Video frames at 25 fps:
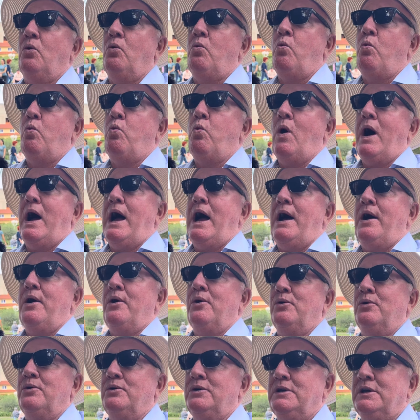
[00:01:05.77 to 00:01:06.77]

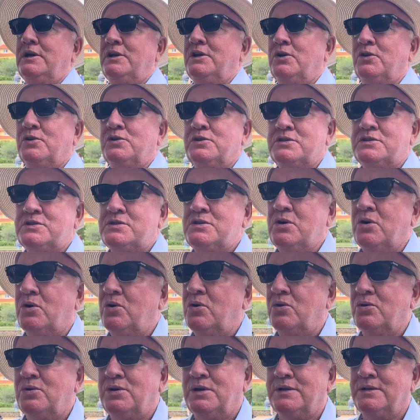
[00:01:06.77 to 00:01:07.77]
wow, you know, there's
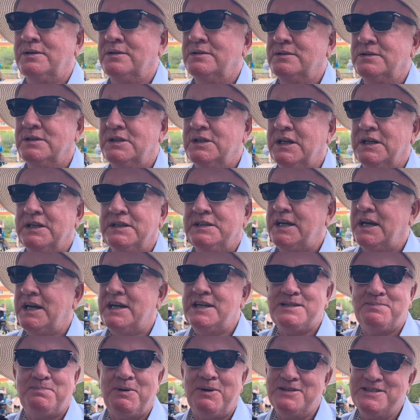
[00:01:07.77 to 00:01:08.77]
no
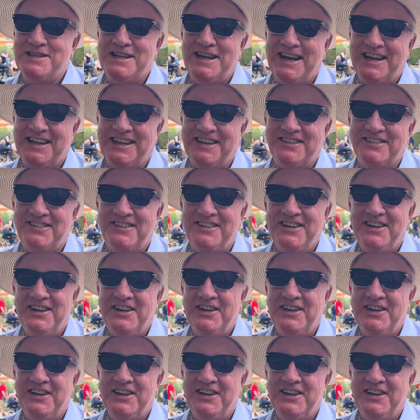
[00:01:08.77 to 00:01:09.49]
taste buds like it.